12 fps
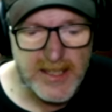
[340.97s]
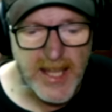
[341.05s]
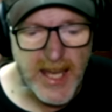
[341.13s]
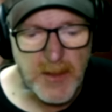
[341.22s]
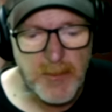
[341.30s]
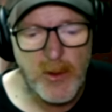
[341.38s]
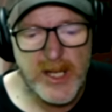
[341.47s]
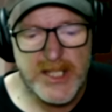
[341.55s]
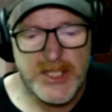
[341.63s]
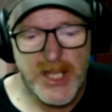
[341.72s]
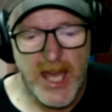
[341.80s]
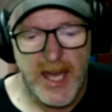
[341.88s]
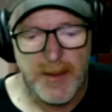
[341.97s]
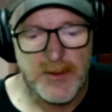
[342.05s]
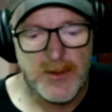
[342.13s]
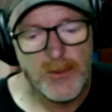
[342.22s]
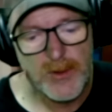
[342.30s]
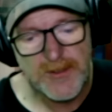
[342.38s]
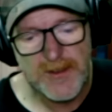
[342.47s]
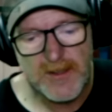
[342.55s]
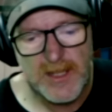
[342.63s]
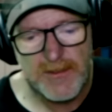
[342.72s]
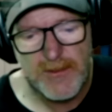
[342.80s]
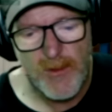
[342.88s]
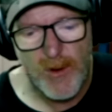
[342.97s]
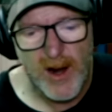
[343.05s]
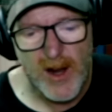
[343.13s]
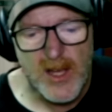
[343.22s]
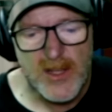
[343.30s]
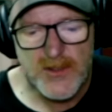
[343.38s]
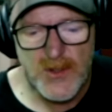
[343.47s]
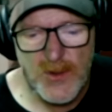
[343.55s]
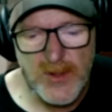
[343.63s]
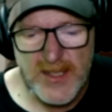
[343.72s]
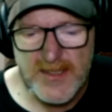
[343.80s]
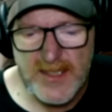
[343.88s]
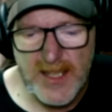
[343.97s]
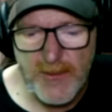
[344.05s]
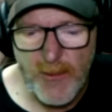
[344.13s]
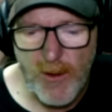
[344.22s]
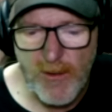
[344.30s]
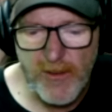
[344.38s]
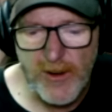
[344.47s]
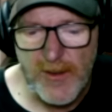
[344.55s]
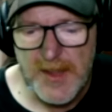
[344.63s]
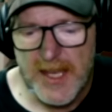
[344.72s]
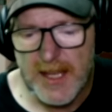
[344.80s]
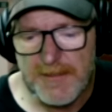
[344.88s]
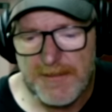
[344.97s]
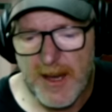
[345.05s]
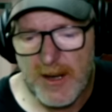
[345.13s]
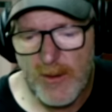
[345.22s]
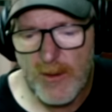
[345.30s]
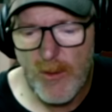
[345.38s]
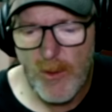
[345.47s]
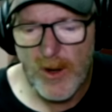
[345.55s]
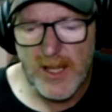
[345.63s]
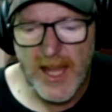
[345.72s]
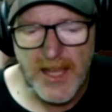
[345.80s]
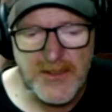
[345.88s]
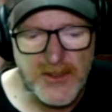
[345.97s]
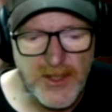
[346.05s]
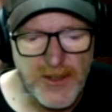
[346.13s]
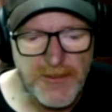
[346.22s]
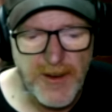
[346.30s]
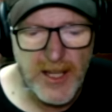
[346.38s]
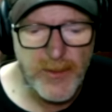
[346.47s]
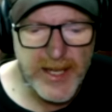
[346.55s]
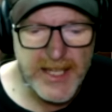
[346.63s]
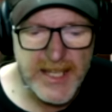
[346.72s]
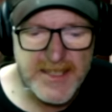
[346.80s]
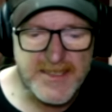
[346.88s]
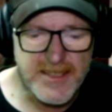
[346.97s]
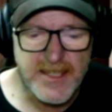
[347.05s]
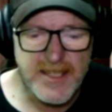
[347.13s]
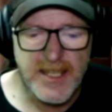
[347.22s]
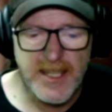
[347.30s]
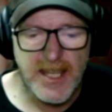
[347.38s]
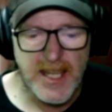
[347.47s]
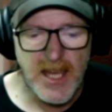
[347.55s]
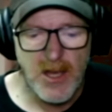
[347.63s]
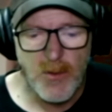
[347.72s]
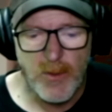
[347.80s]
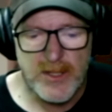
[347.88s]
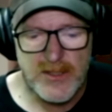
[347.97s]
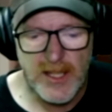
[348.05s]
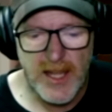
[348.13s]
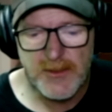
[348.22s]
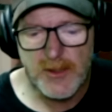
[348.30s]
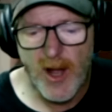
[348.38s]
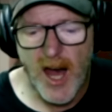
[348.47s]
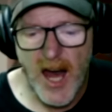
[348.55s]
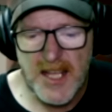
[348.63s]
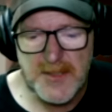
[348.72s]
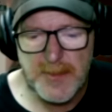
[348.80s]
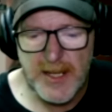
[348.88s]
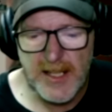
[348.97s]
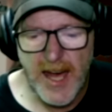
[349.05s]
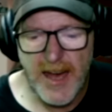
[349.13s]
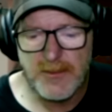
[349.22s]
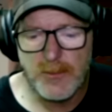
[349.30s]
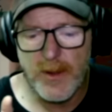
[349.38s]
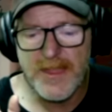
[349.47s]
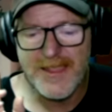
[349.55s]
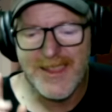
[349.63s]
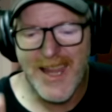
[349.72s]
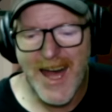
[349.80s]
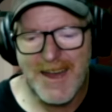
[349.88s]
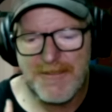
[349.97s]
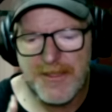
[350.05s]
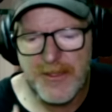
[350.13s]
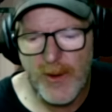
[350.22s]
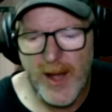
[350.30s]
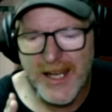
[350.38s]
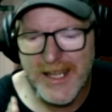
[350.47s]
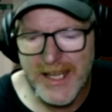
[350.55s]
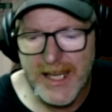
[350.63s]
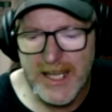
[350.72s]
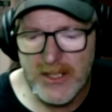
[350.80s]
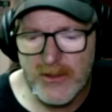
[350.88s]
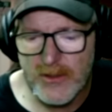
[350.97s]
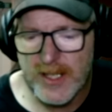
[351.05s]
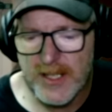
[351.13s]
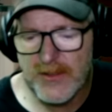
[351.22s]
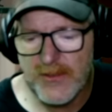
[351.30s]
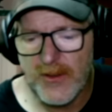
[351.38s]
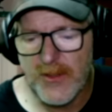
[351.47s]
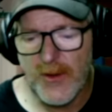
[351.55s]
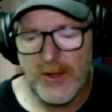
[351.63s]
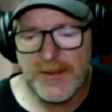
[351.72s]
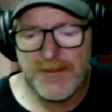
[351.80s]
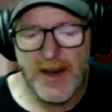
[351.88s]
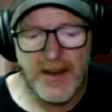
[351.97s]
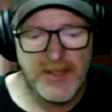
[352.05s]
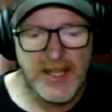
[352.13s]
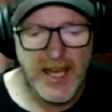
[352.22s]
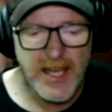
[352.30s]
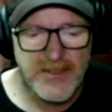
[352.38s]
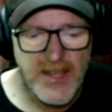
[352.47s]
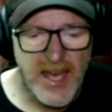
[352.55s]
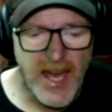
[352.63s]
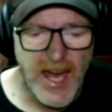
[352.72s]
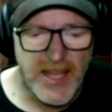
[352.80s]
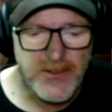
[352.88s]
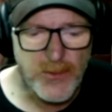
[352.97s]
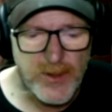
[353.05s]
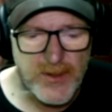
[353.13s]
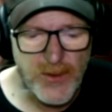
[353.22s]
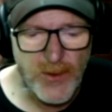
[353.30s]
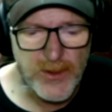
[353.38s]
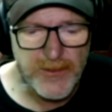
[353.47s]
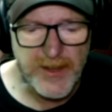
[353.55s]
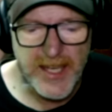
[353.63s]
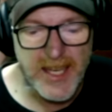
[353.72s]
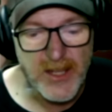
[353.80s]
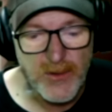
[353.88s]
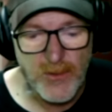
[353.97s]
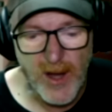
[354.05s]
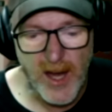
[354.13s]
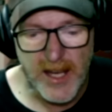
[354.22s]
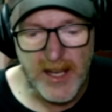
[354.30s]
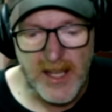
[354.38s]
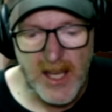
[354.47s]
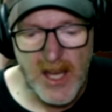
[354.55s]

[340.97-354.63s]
Dana James, who is 54, sued the city of Oroville in federal court last year following an incident which left her hospitalized with life-threatening injuries for 35 days as a result of a hit and run.